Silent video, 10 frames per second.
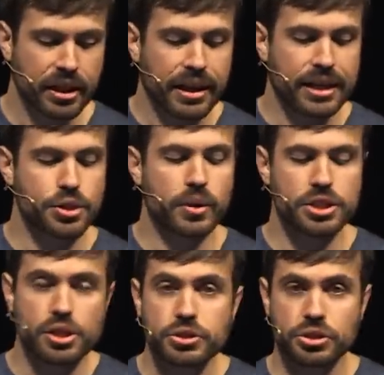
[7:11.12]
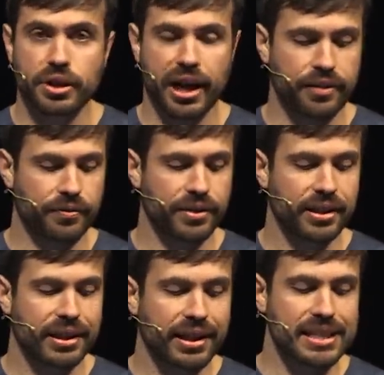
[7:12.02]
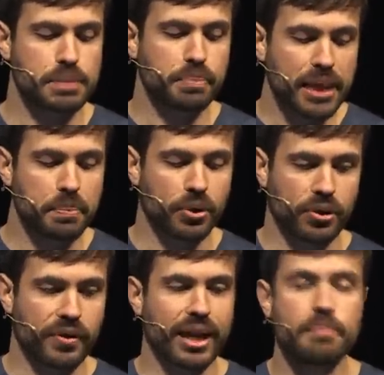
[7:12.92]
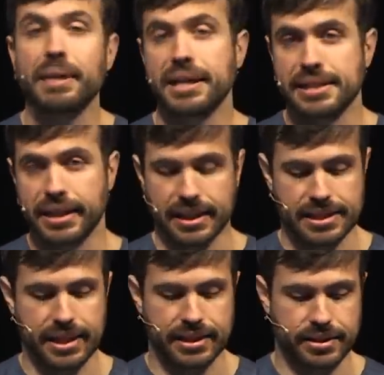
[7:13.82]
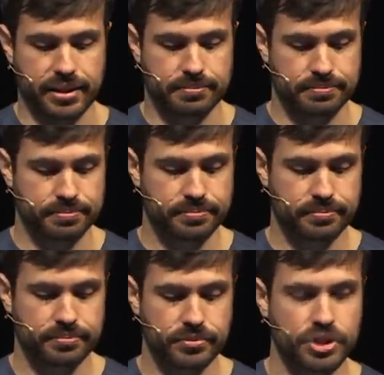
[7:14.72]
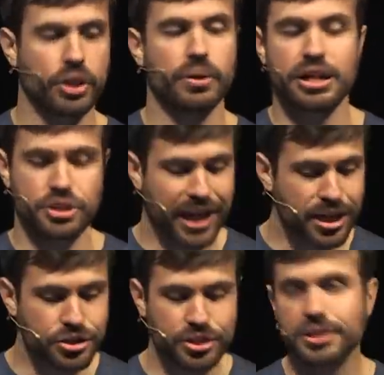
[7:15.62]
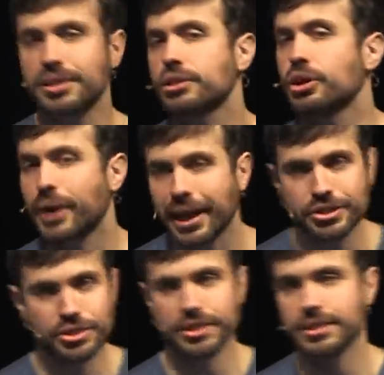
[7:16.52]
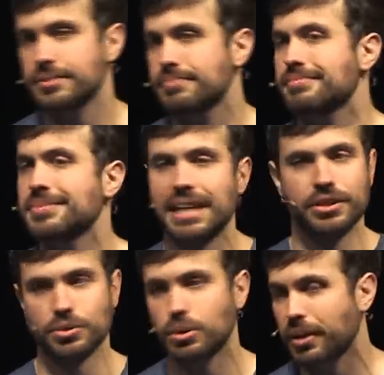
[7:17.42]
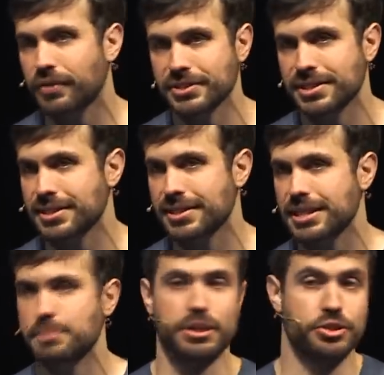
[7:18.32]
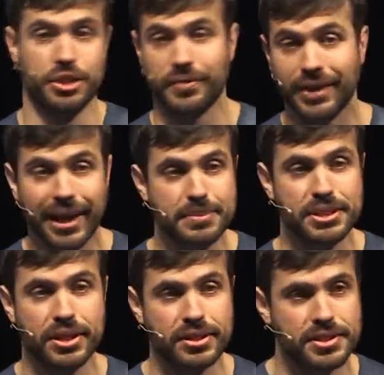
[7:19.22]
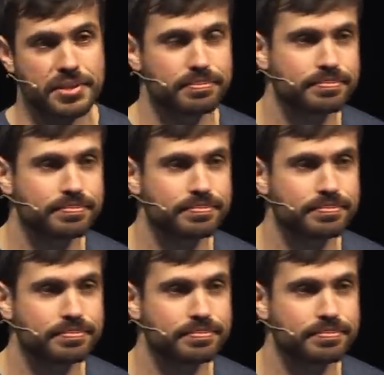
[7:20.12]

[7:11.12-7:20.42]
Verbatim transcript: And so in a social graph, it's people that get metadata assigned to them. So education, location, sexual preferences, pictures of their hamsters.